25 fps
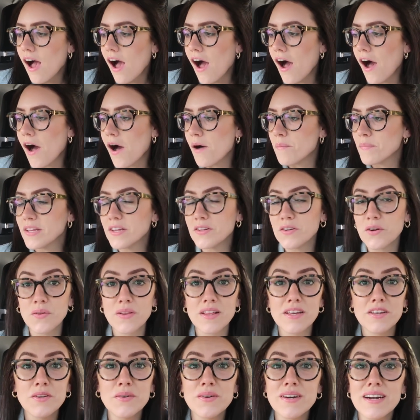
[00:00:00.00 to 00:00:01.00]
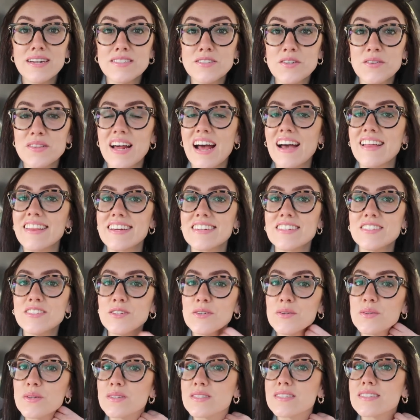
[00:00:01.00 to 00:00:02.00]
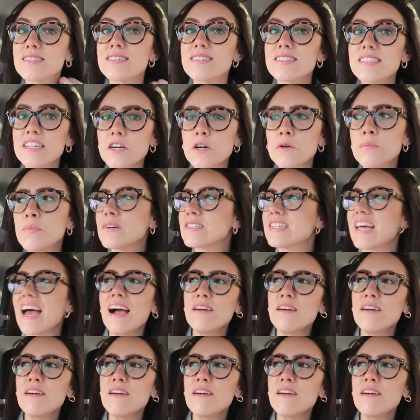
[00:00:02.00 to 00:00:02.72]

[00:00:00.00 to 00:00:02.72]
You know, like you guys know that I like to do those little sticker books.